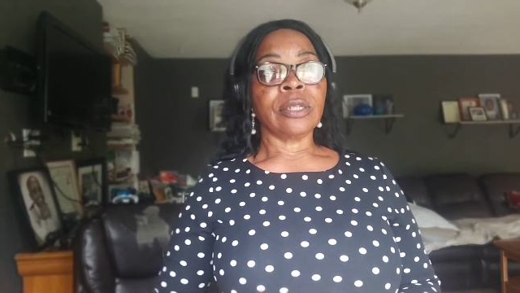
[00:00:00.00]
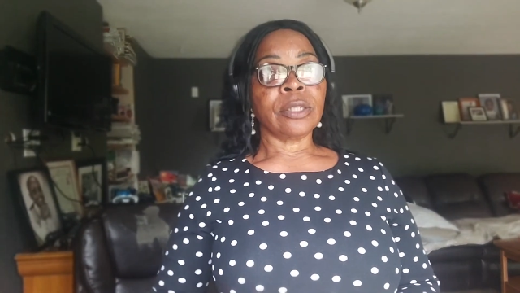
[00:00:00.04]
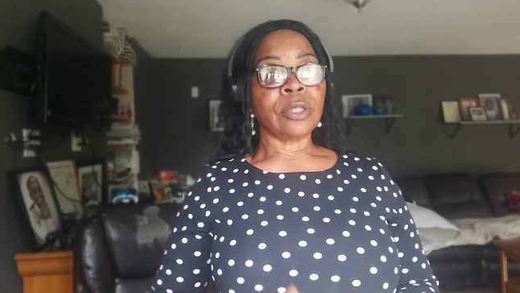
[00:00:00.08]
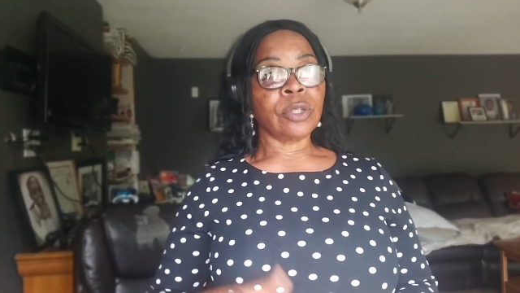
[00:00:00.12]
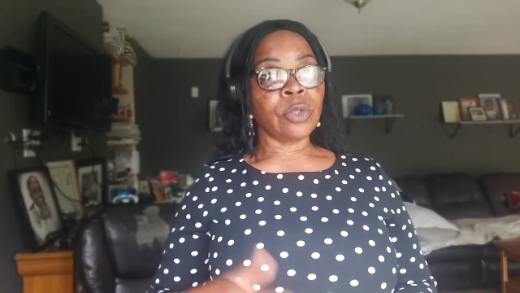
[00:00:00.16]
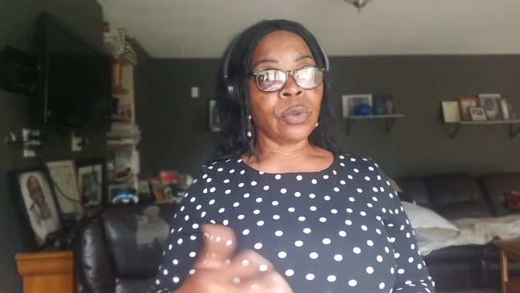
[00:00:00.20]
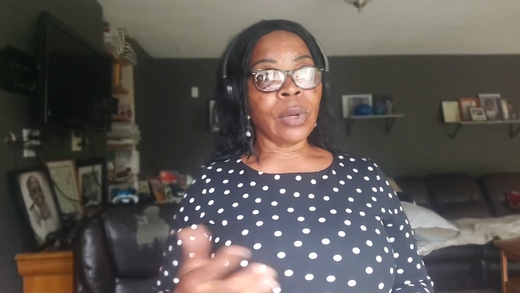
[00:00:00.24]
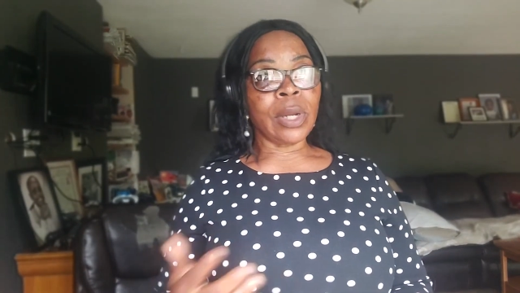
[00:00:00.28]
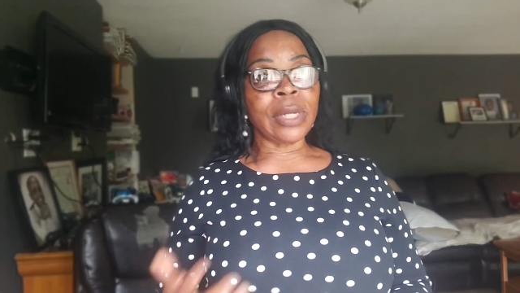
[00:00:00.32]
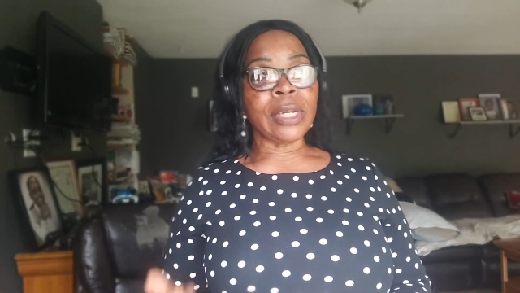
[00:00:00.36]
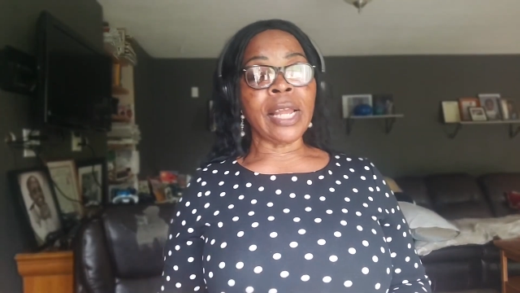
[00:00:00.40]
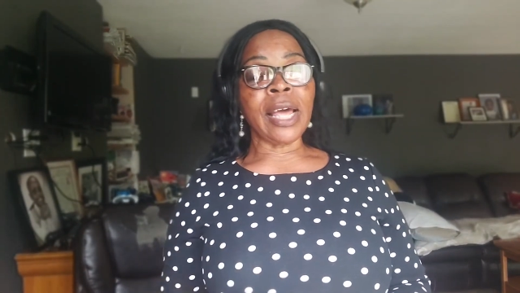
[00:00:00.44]

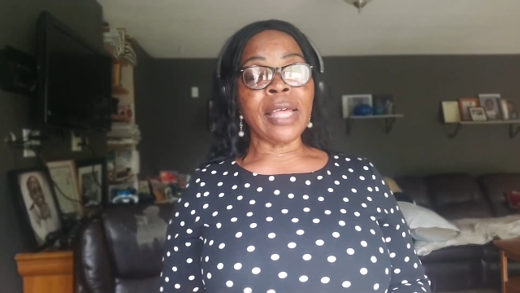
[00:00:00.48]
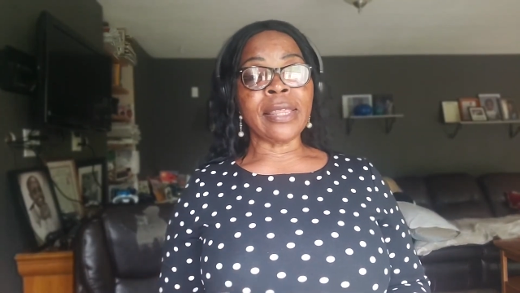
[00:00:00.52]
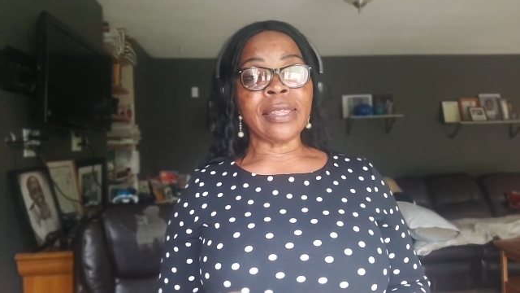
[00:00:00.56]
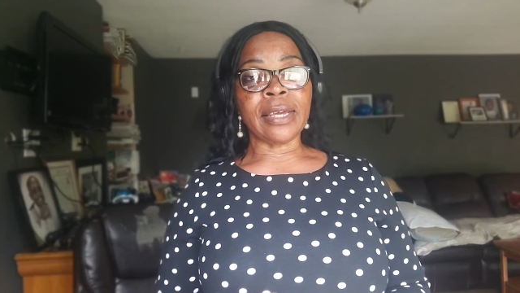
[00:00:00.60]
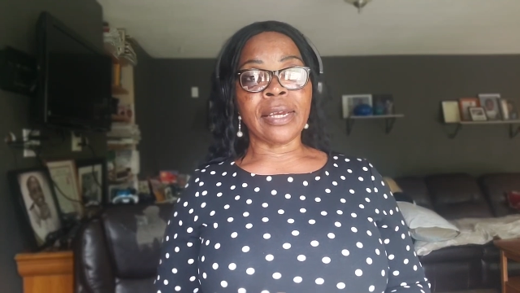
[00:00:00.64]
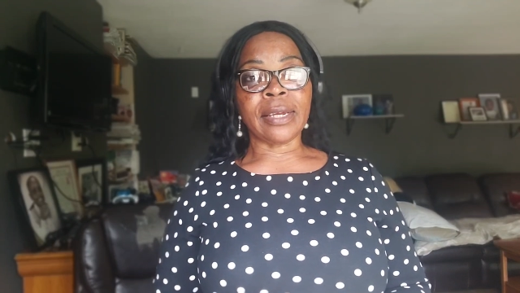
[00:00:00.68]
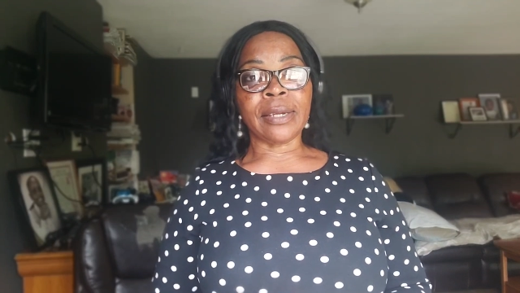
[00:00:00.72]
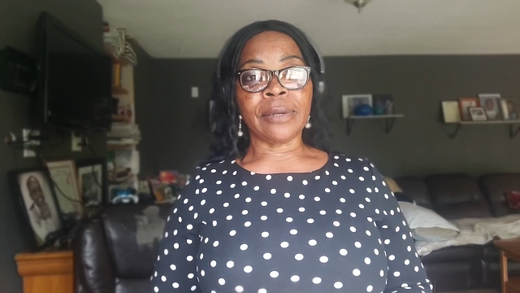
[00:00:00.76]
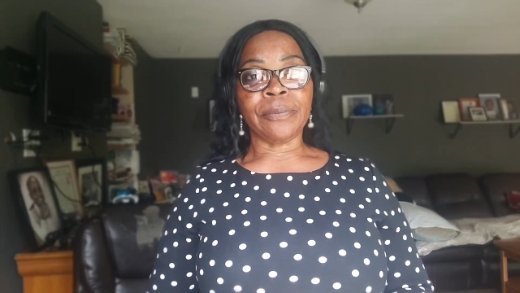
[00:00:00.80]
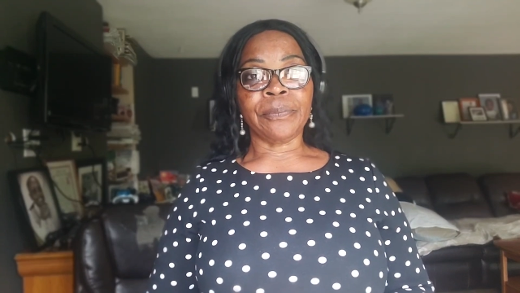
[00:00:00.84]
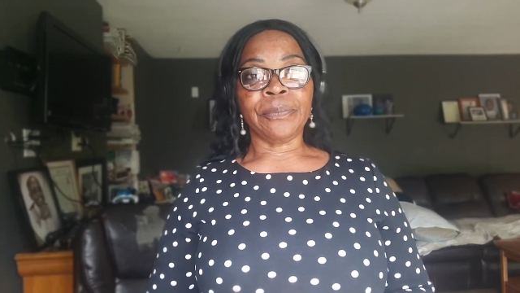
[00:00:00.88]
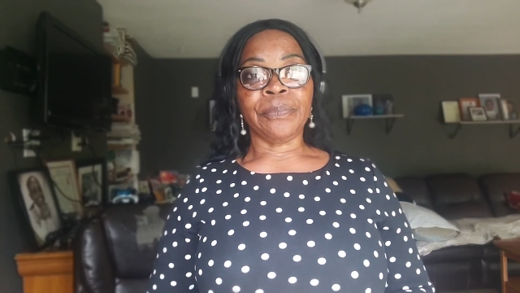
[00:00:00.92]
to
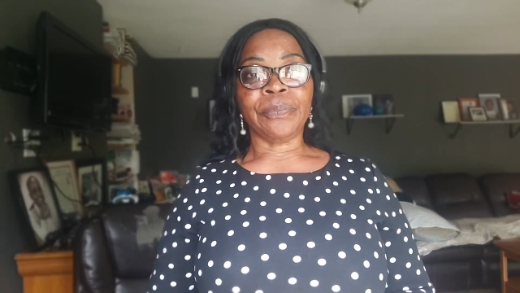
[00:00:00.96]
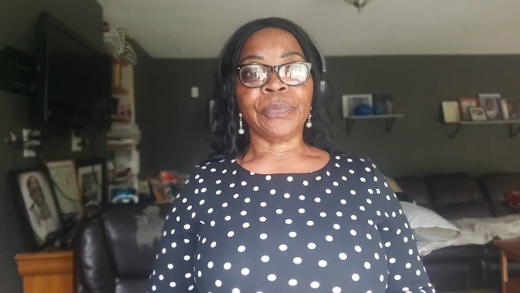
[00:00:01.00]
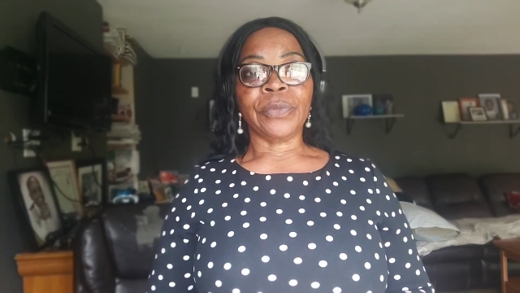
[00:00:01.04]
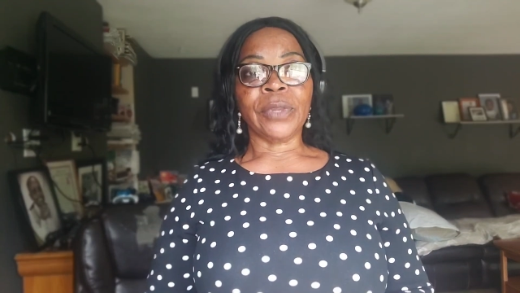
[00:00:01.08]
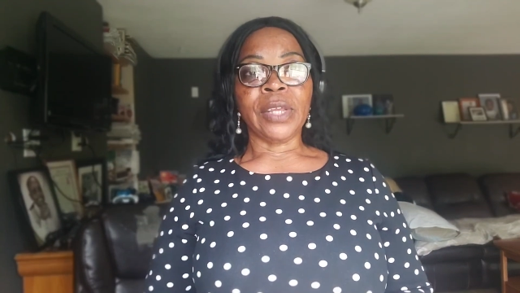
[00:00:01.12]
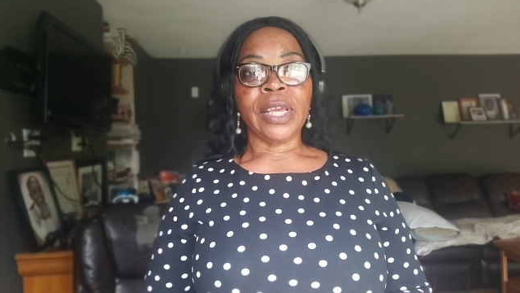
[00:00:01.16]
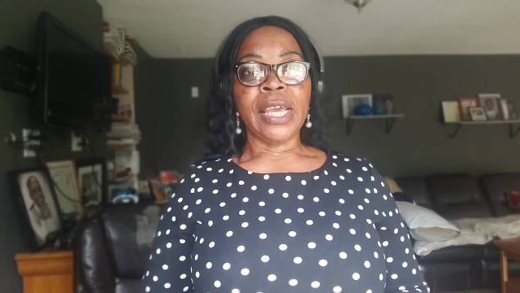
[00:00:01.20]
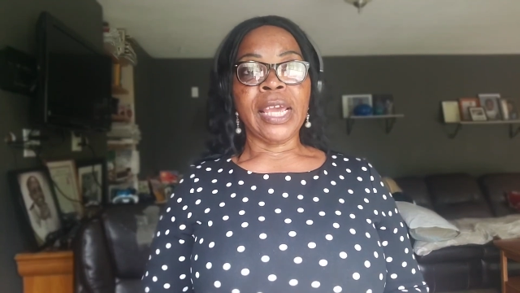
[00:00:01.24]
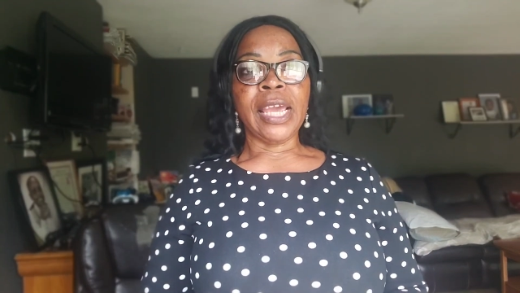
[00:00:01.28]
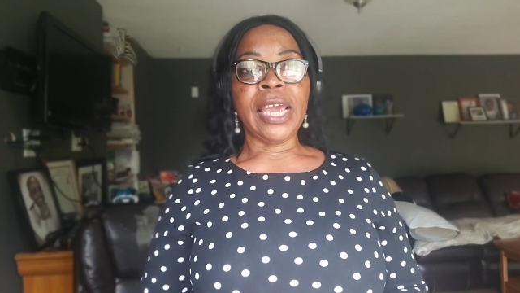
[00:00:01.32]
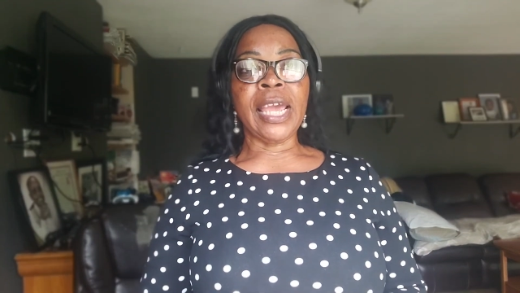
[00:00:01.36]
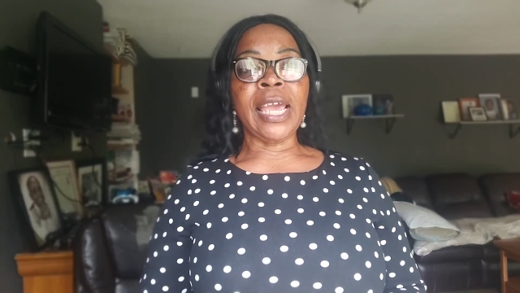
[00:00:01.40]
another,
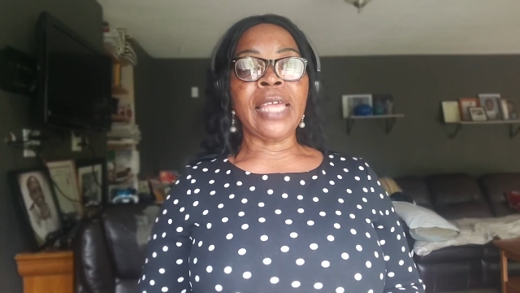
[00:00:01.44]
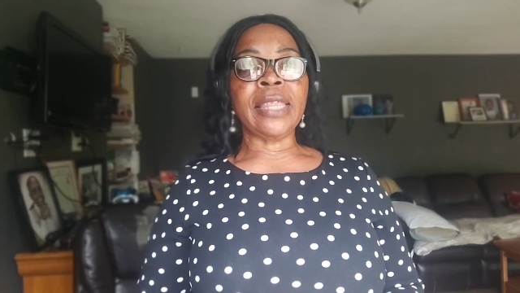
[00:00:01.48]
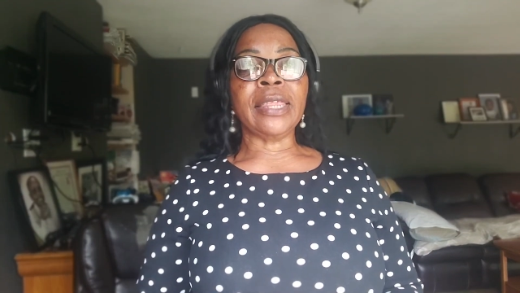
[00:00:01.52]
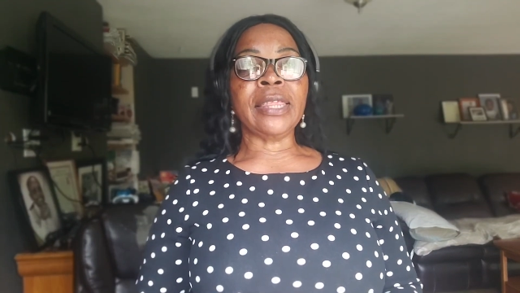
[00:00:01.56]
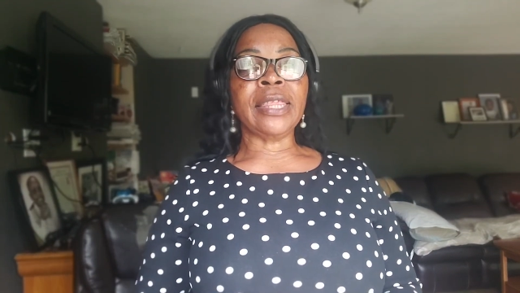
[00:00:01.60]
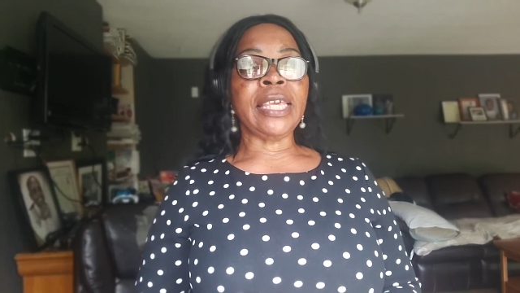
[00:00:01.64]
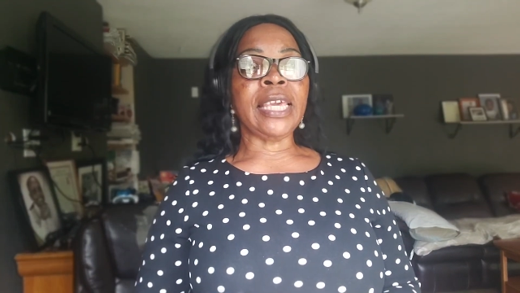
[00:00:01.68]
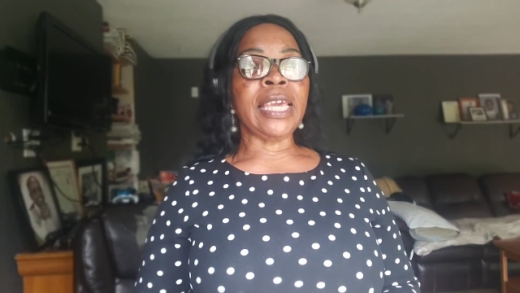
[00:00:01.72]
and